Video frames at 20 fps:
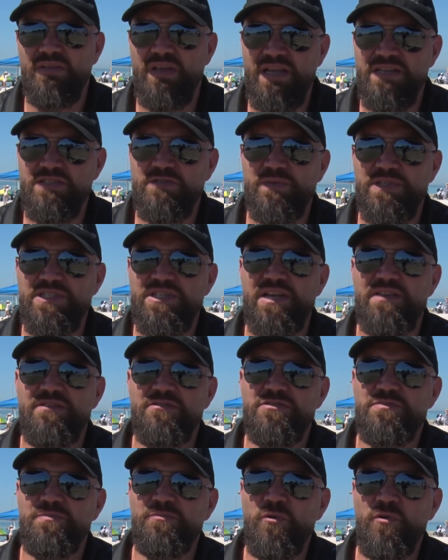as we say,
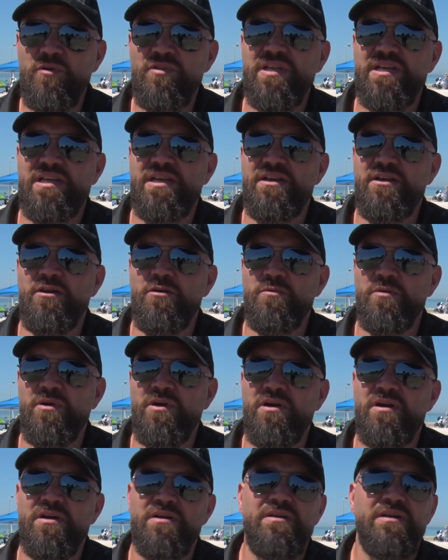there's more that can go
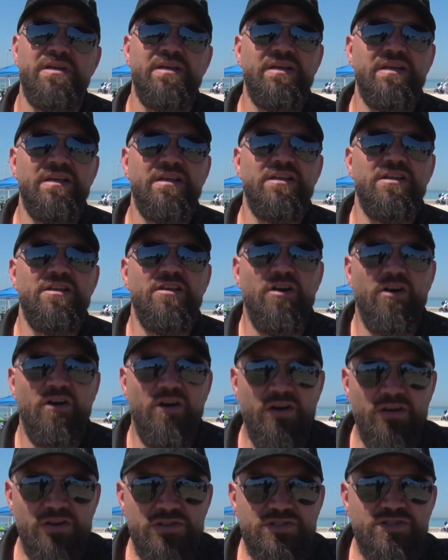wrong.
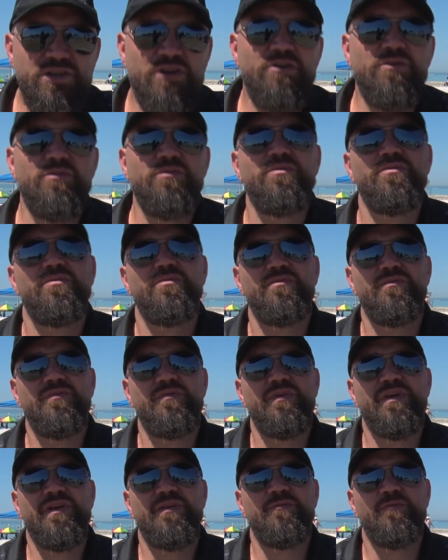Also,
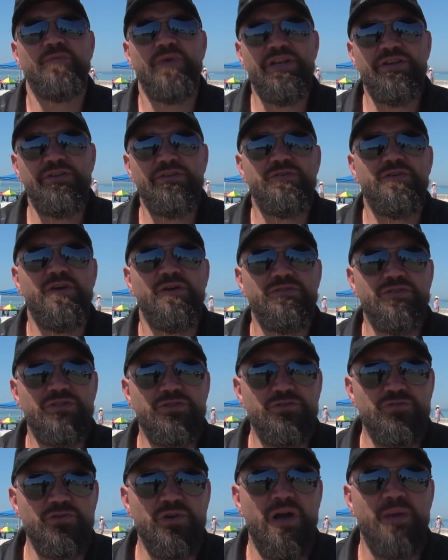when you go to
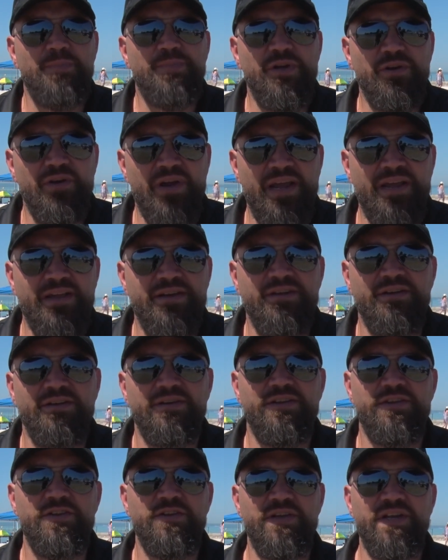drop your anchor,
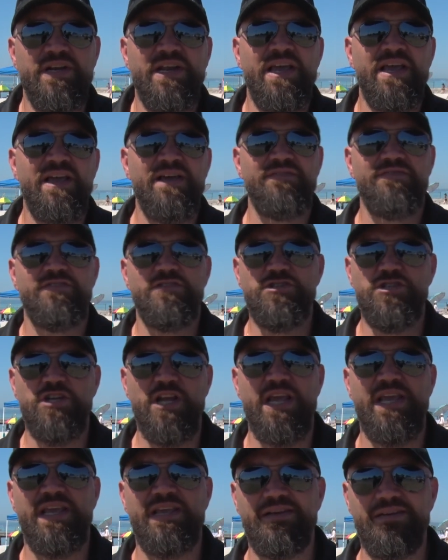you can have
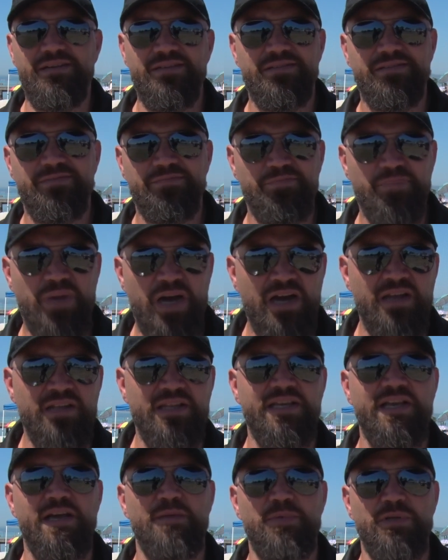chain
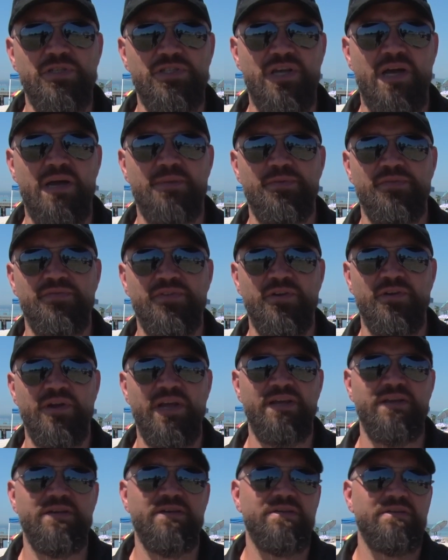piling up on top of your
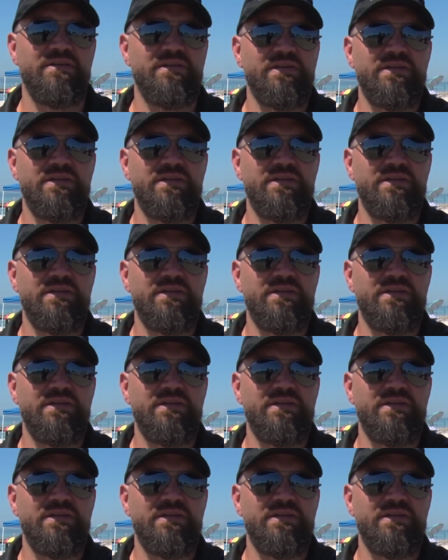anchor.